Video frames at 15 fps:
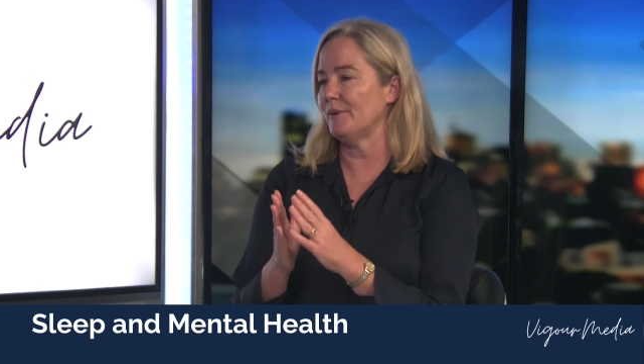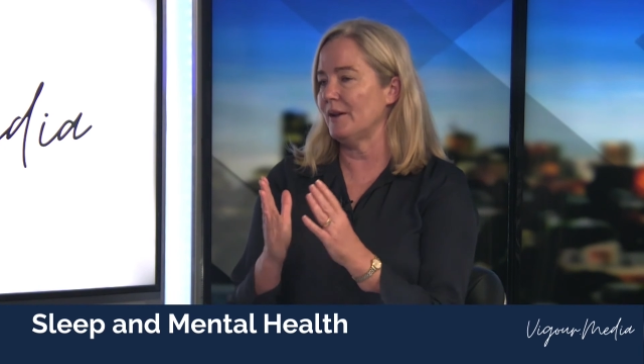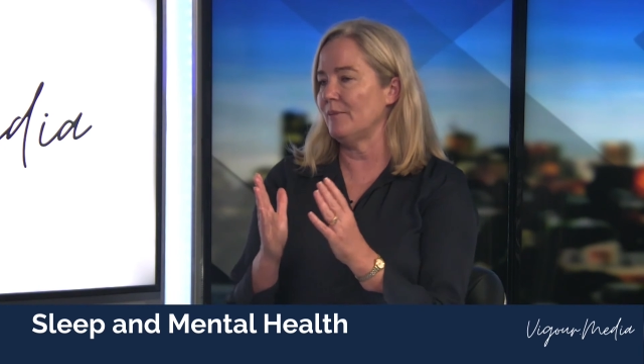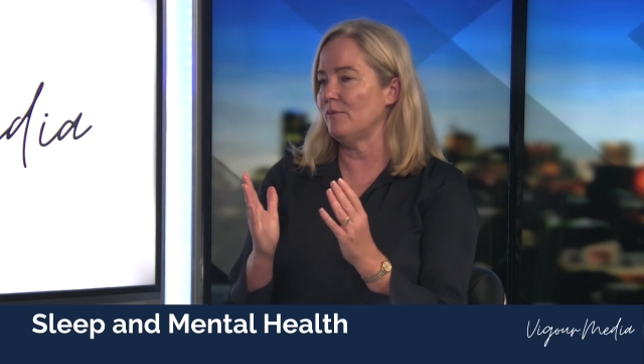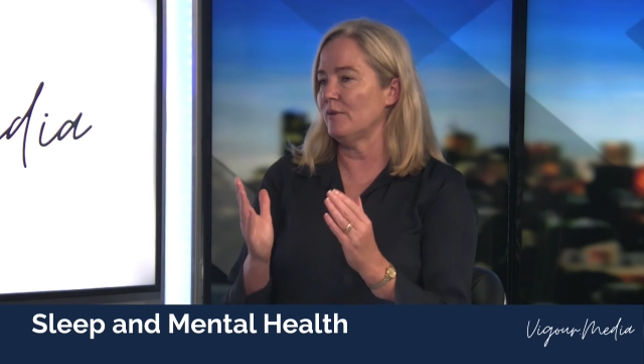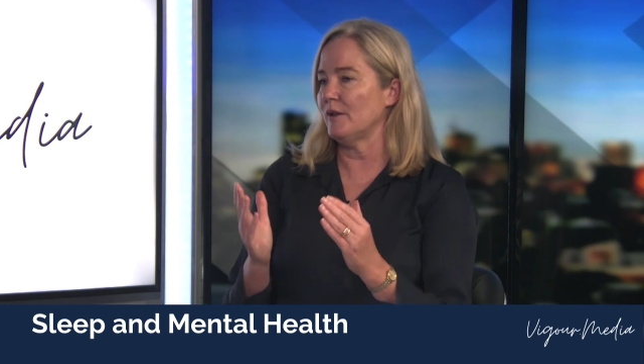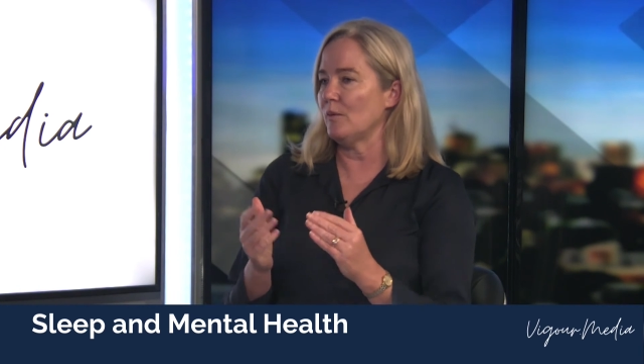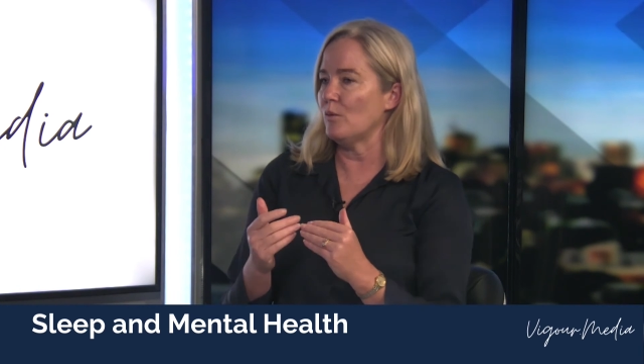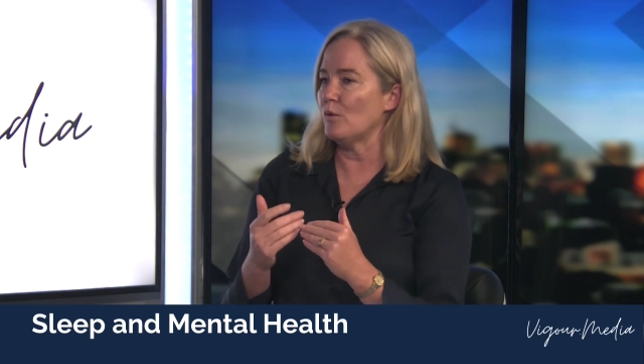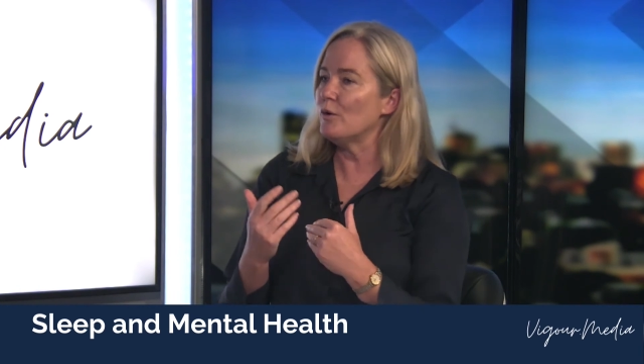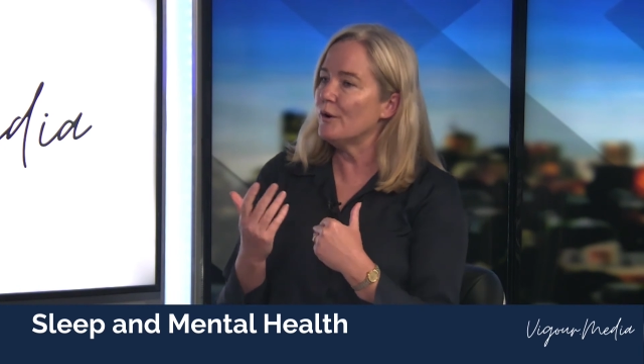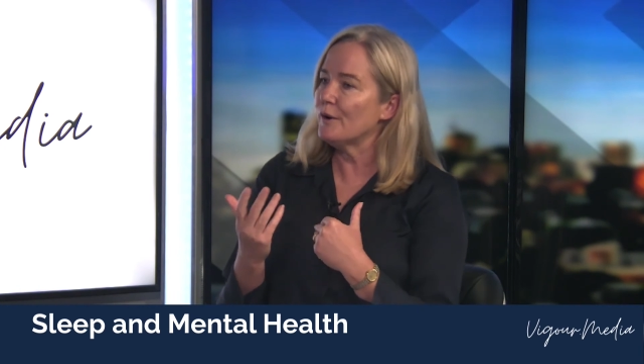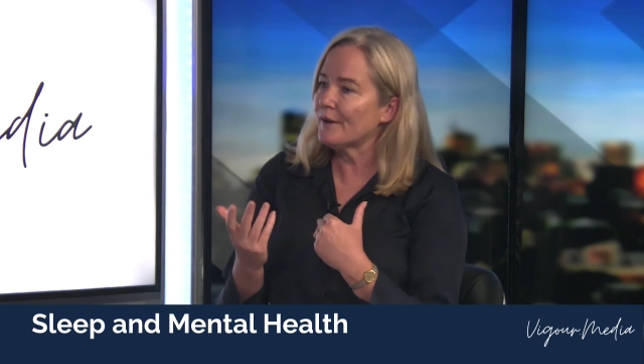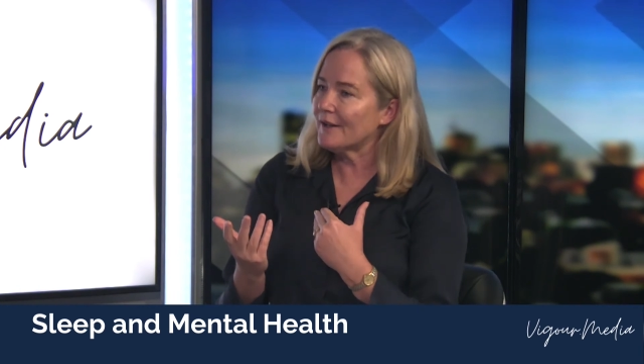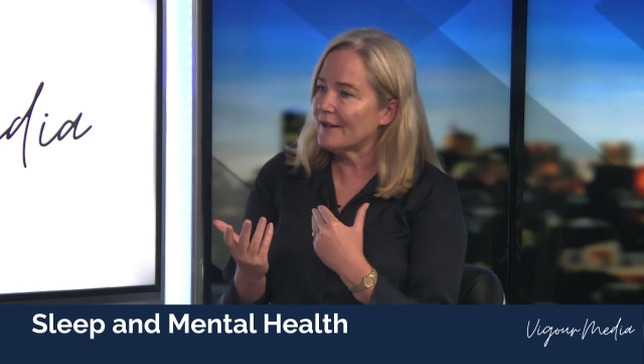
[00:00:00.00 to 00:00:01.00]
people that
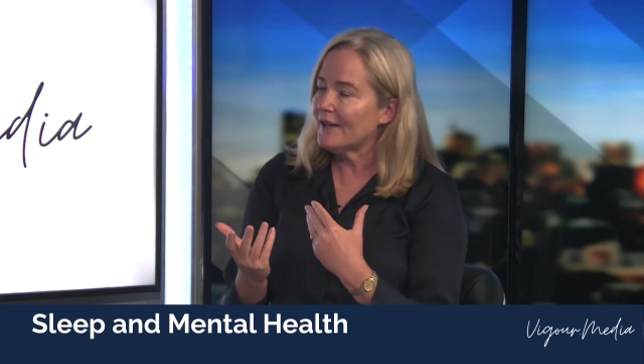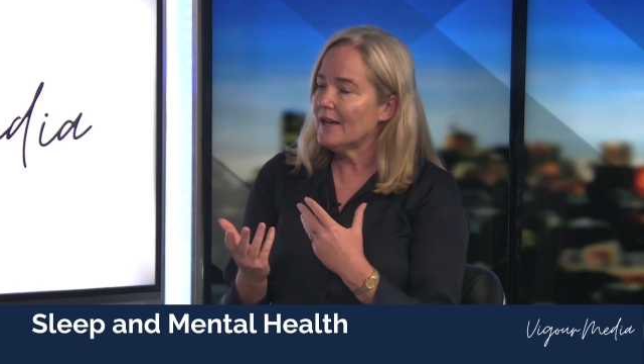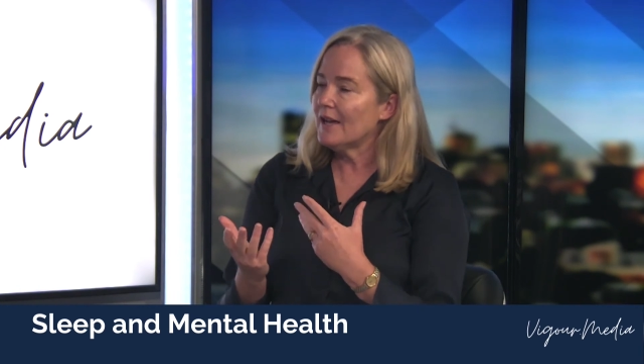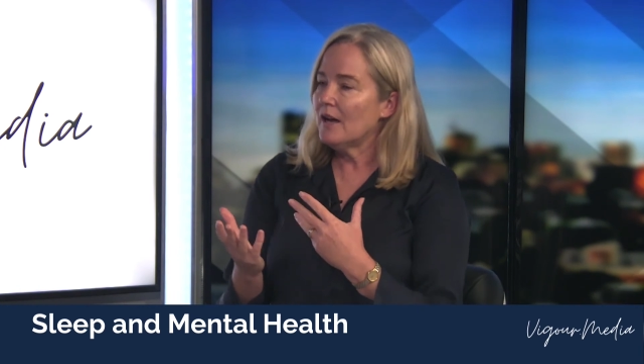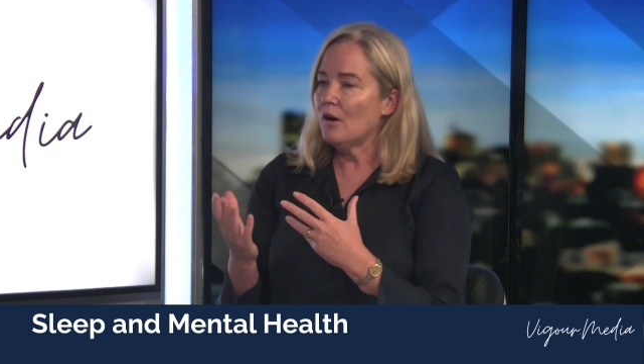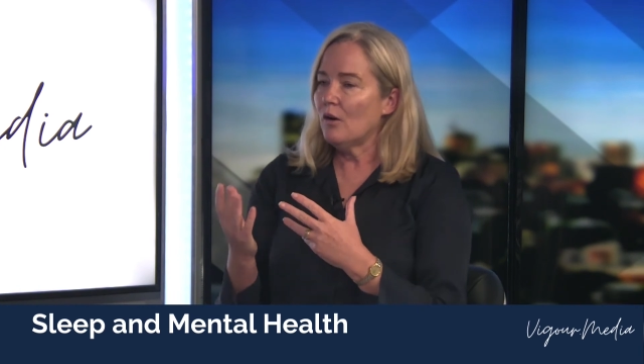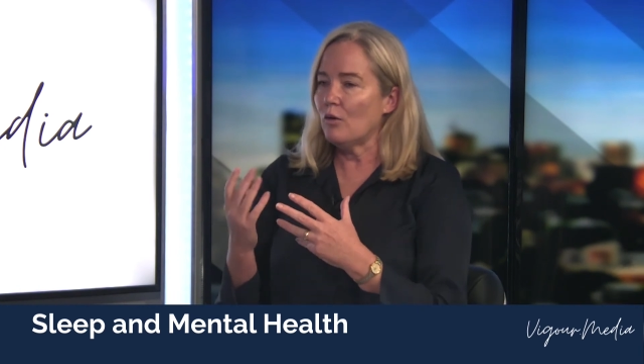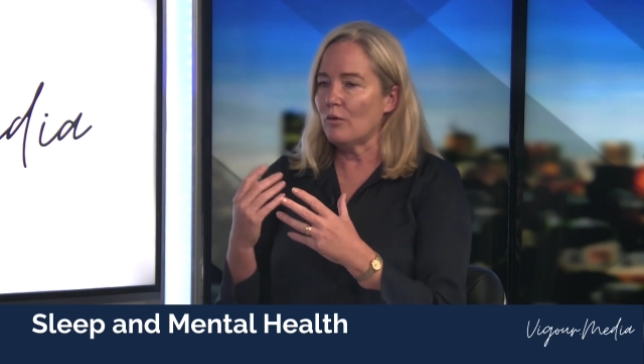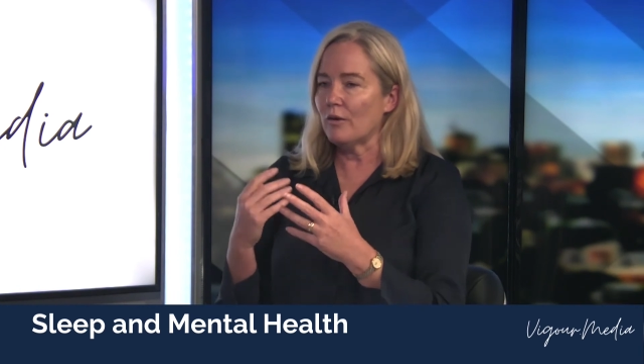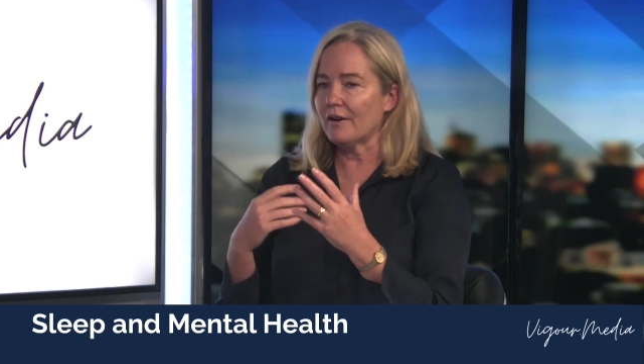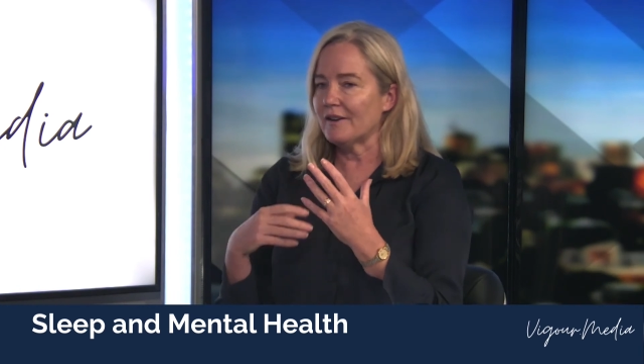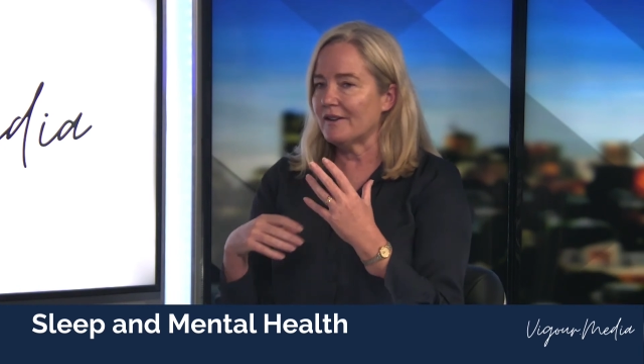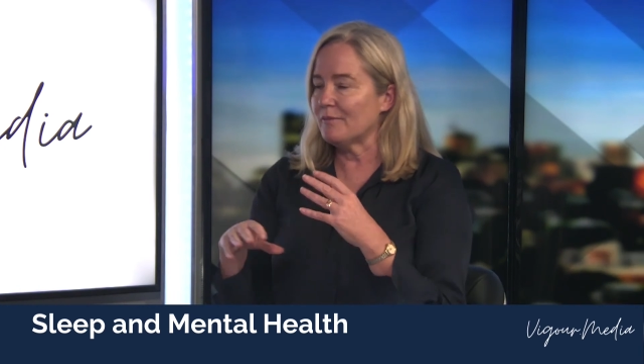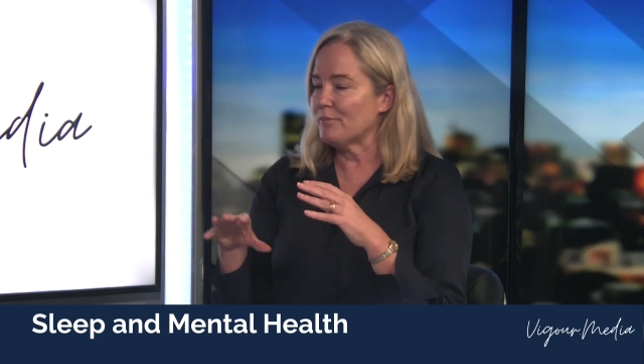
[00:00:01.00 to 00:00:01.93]
work or